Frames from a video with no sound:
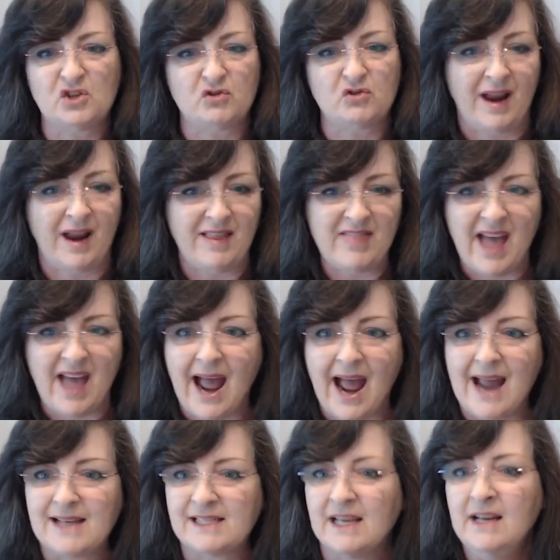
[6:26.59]
to try
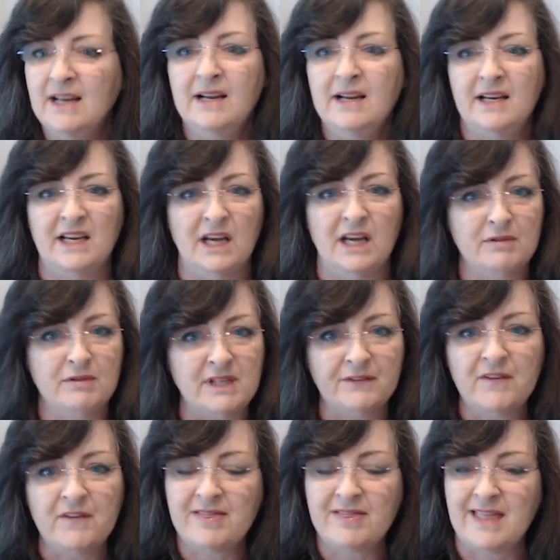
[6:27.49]
that,
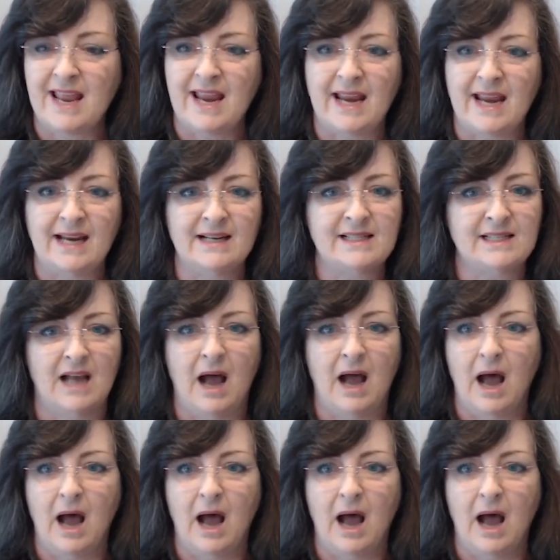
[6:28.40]
different things.